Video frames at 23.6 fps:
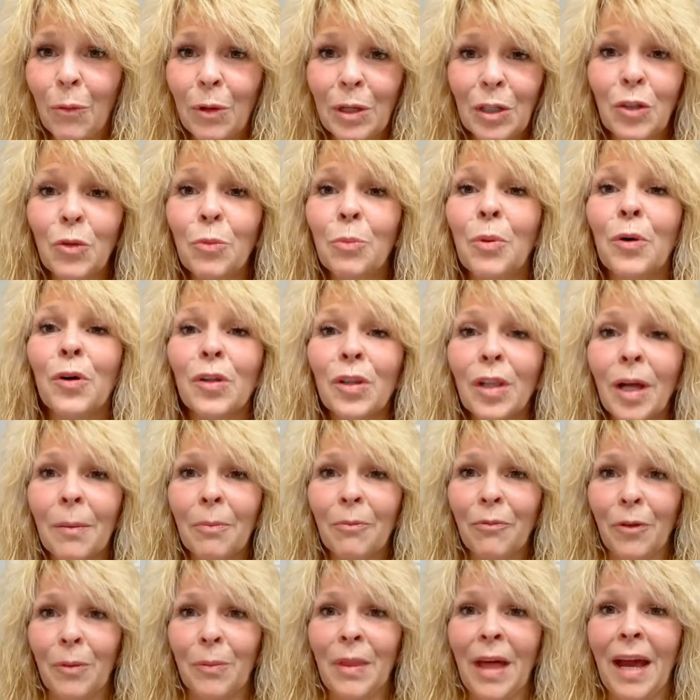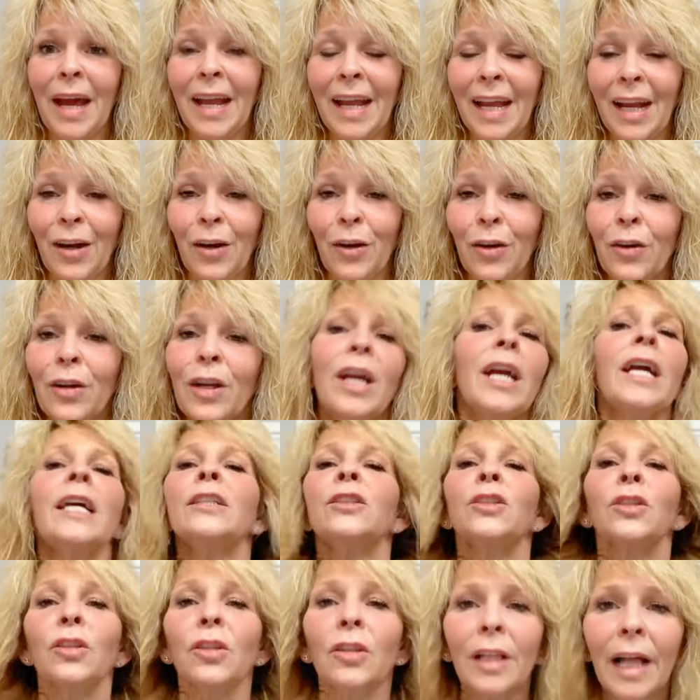When you pull up from that hair,
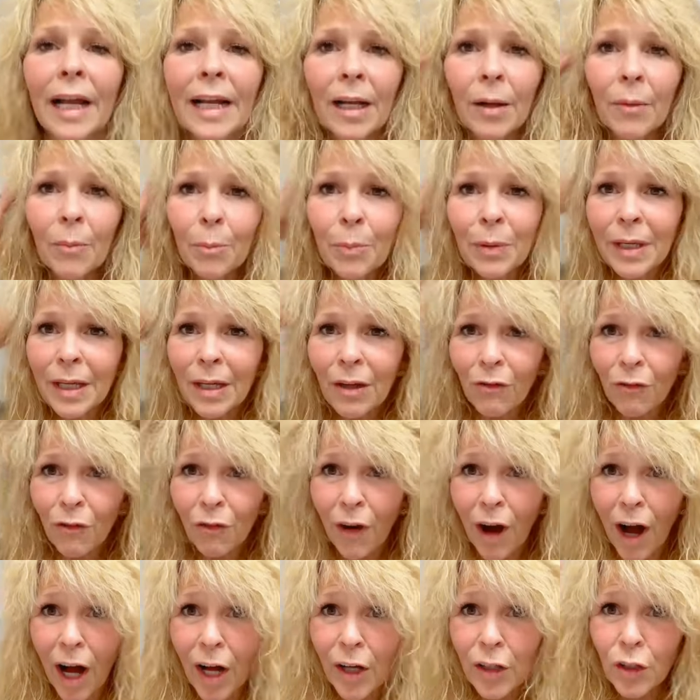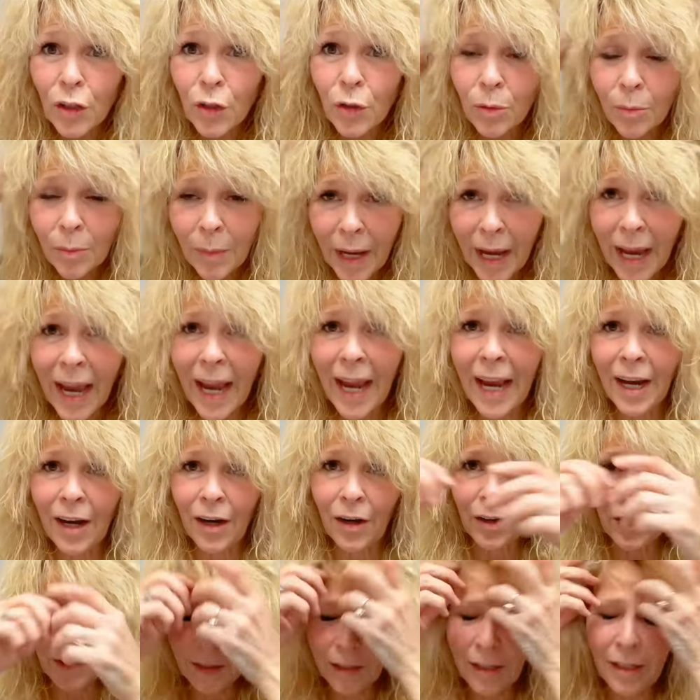it should look like a big volume
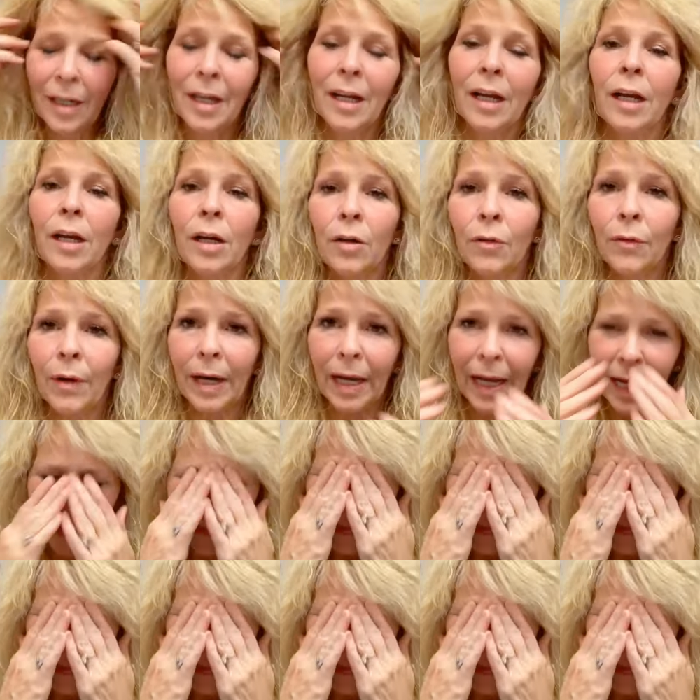hair, right?